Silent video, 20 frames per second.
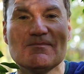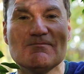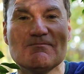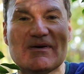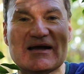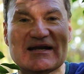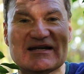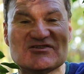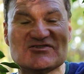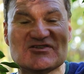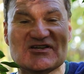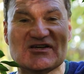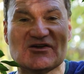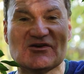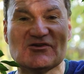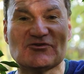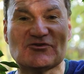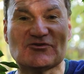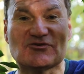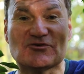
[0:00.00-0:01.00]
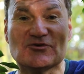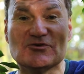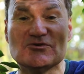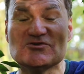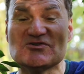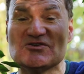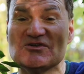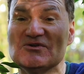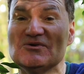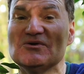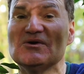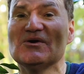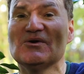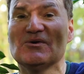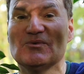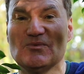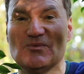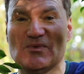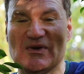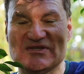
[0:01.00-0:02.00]
managing through to
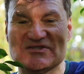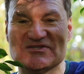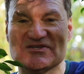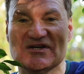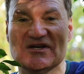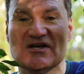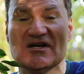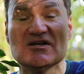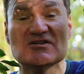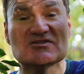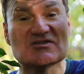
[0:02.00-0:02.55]
winter.